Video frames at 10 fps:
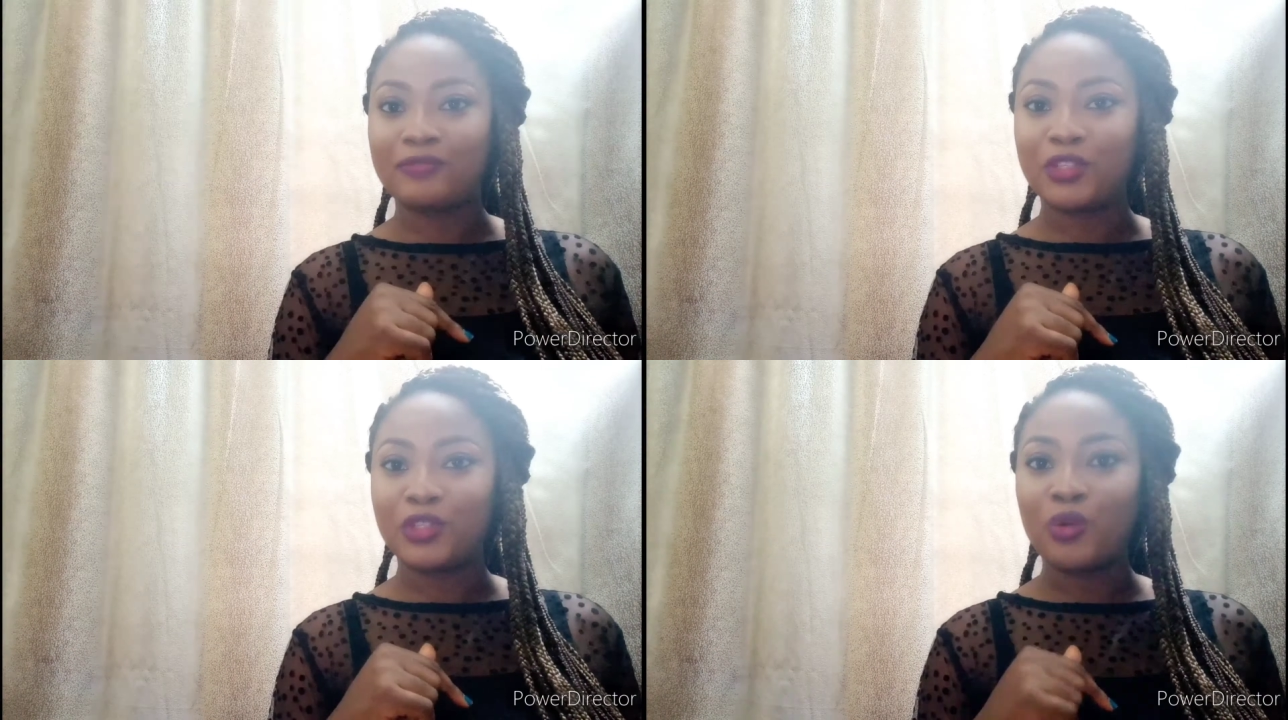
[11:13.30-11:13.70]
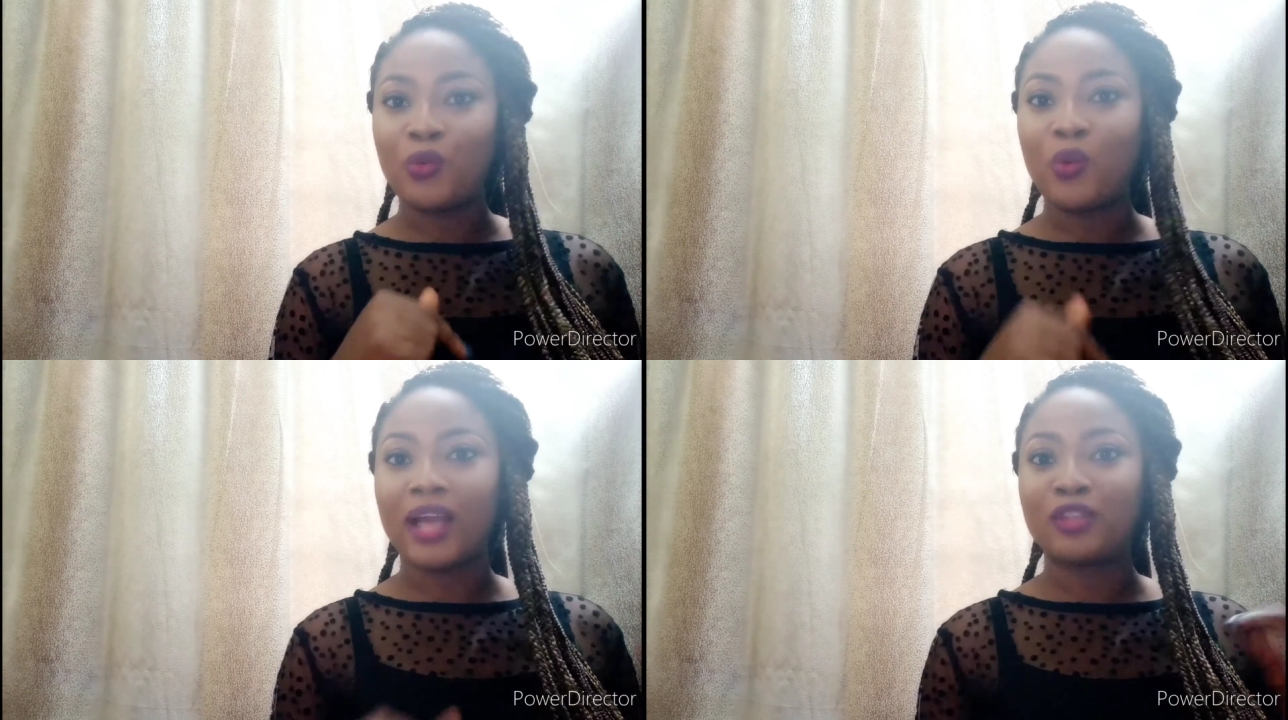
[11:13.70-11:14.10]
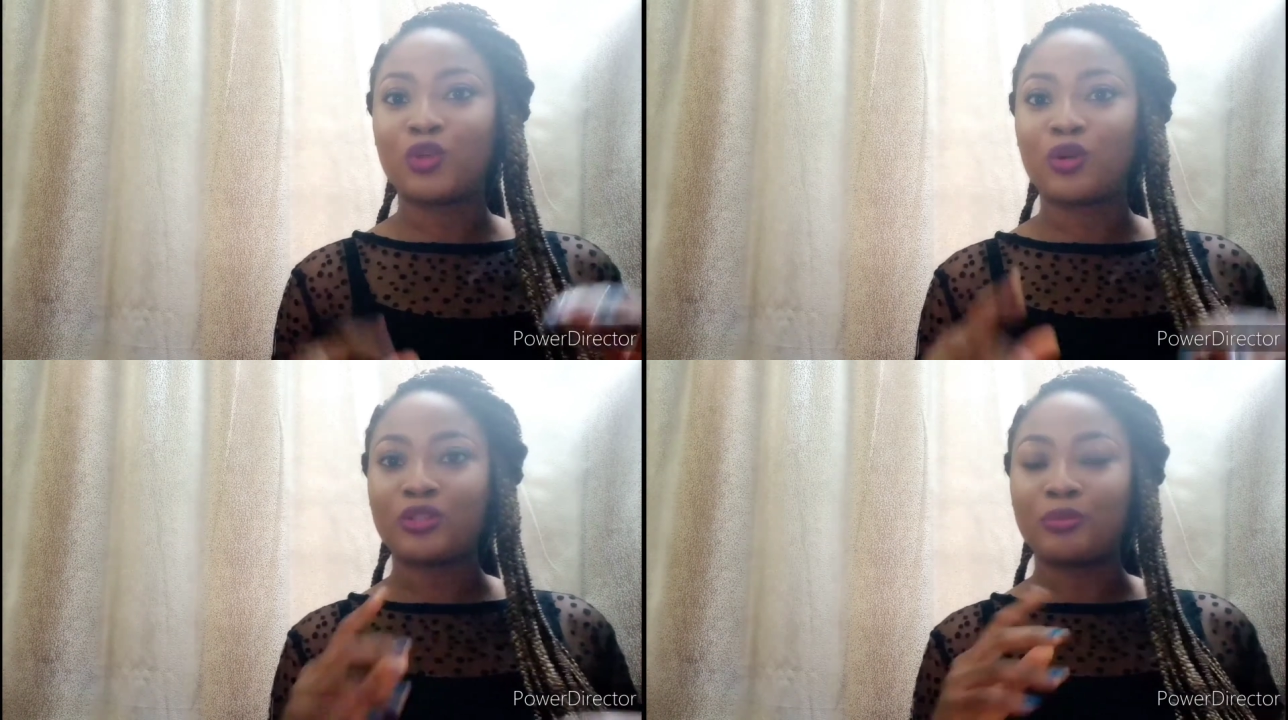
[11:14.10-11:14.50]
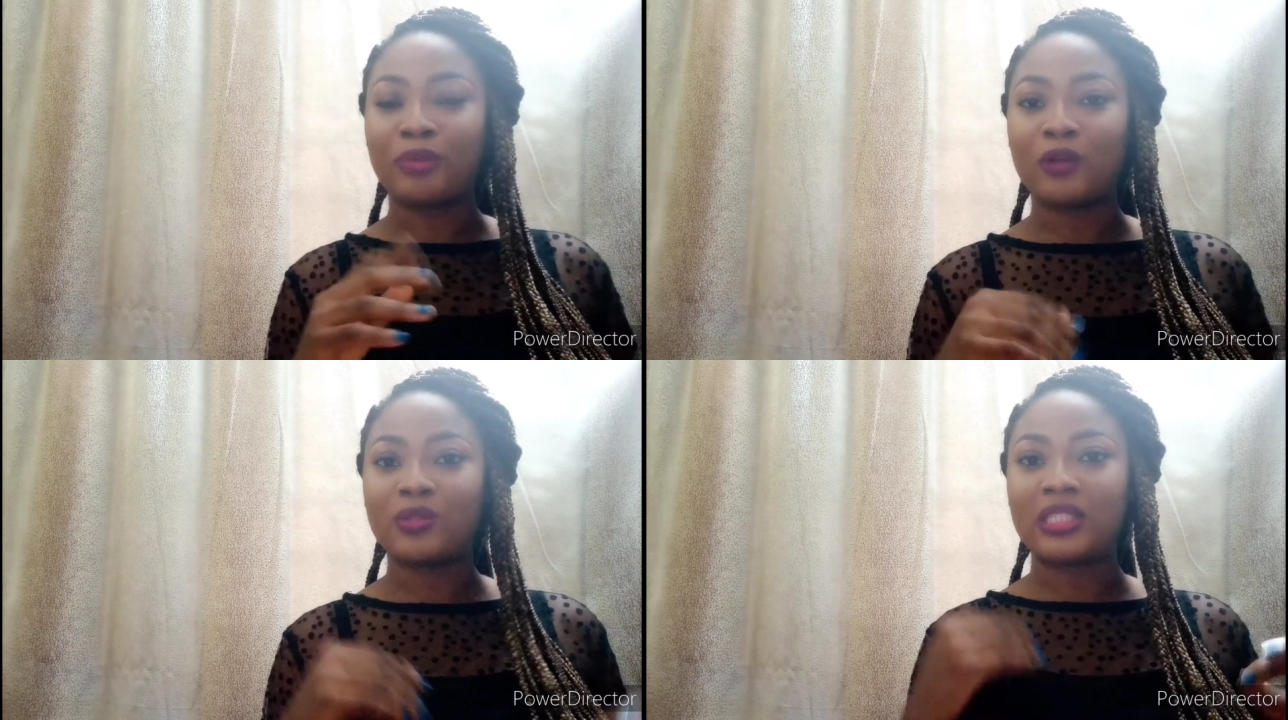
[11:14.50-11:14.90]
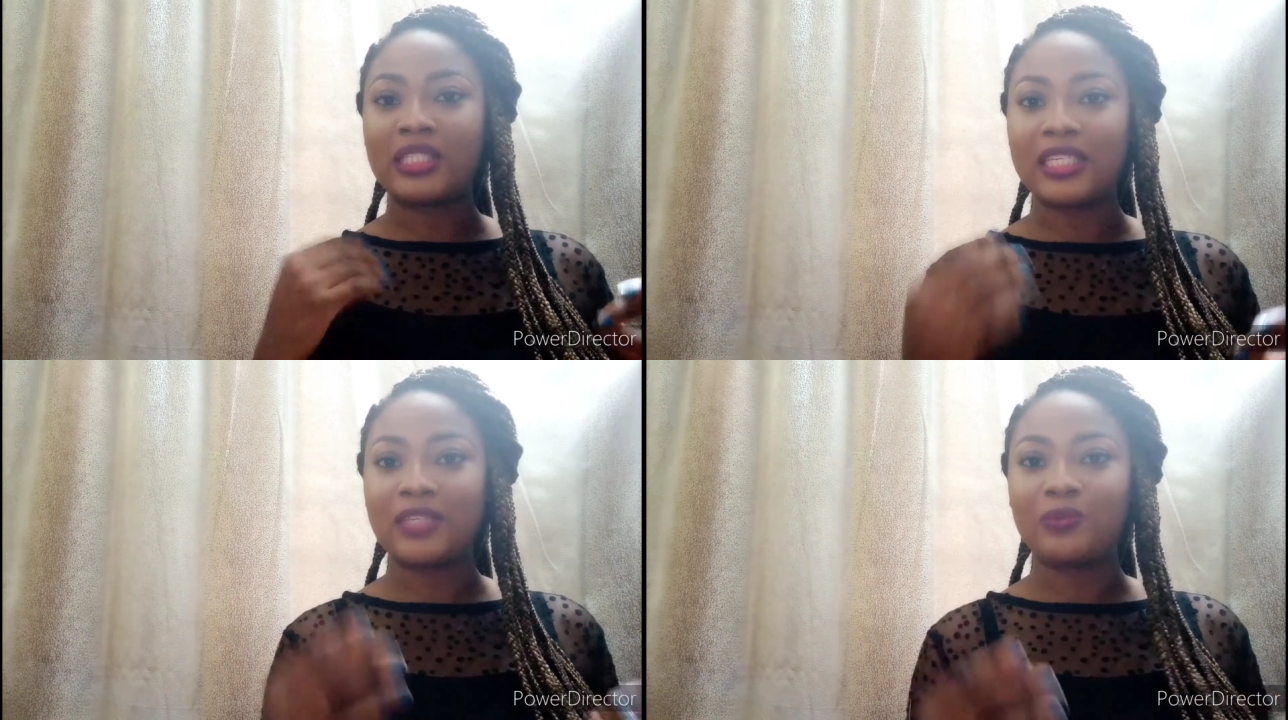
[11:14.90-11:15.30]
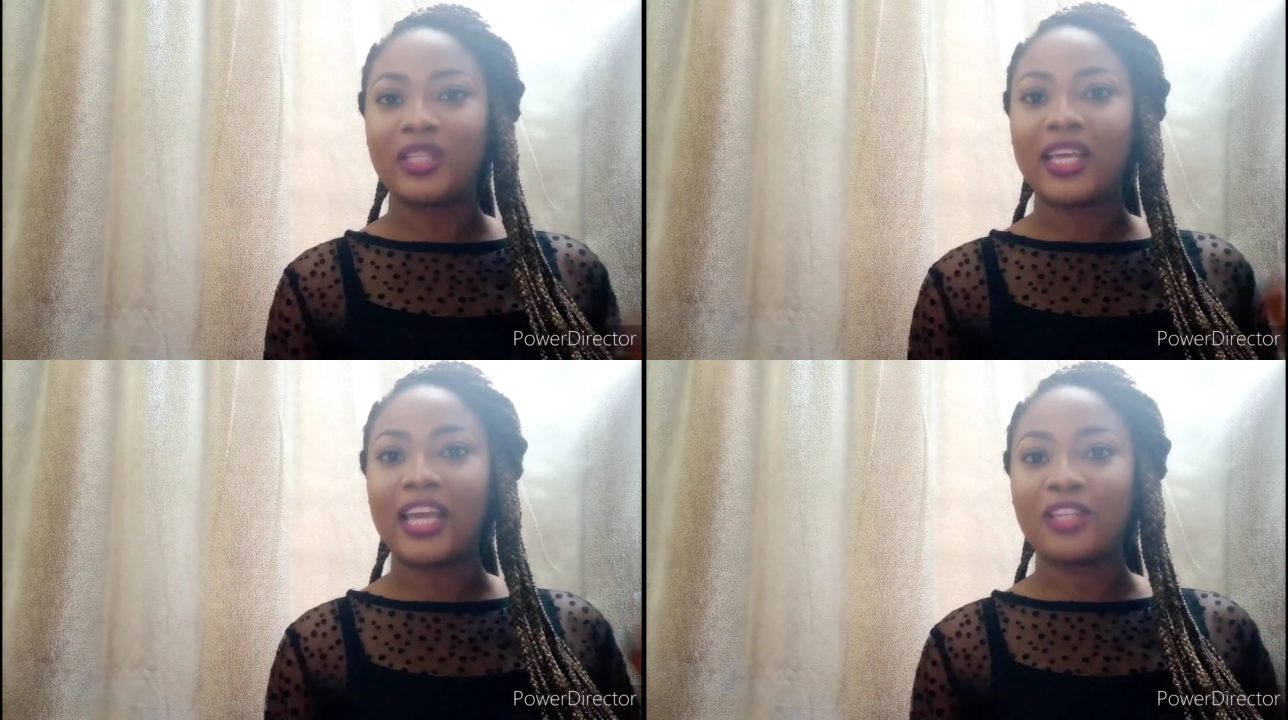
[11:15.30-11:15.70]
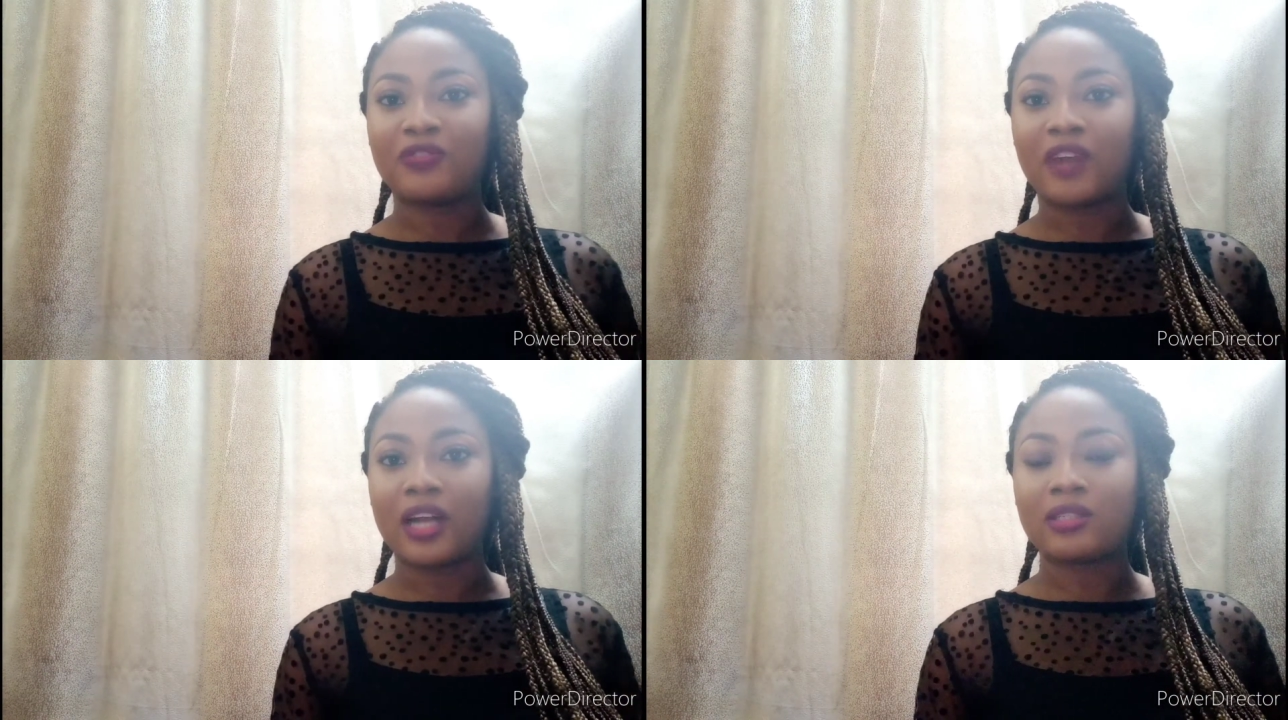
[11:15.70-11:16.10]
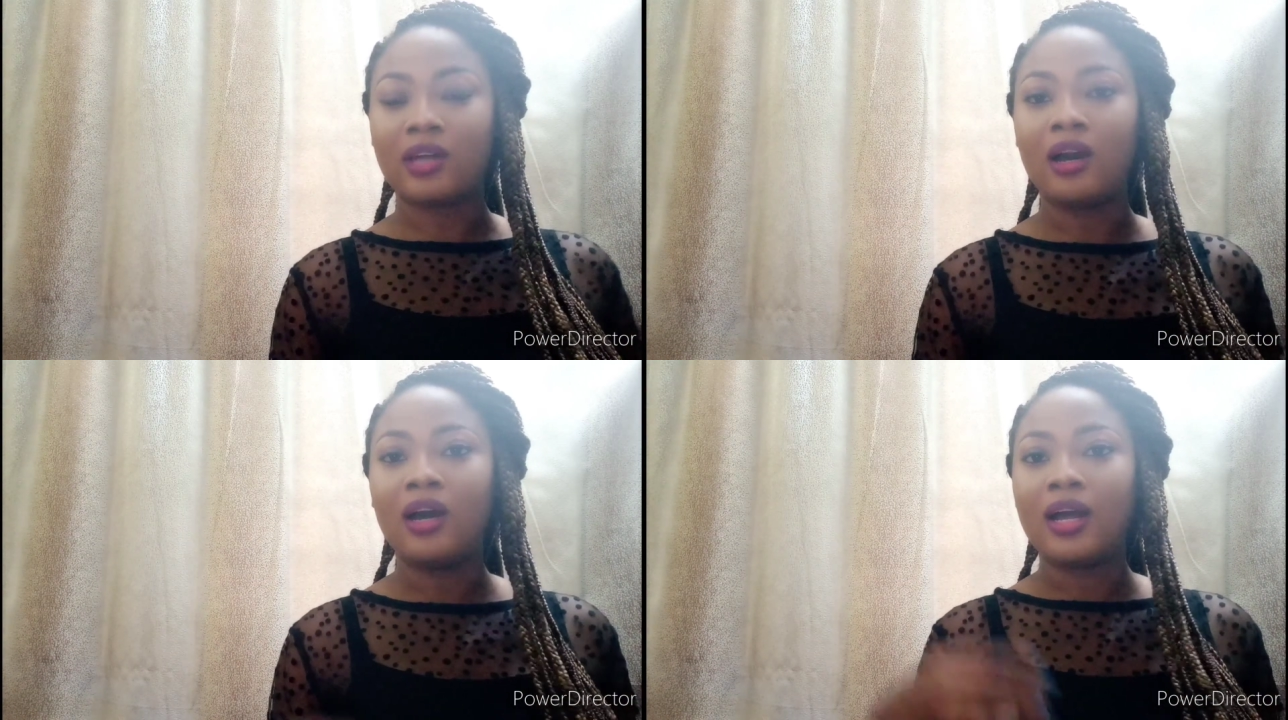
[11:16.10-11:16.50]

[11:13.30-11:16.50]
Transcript: video where I talked about dealing with the H factor,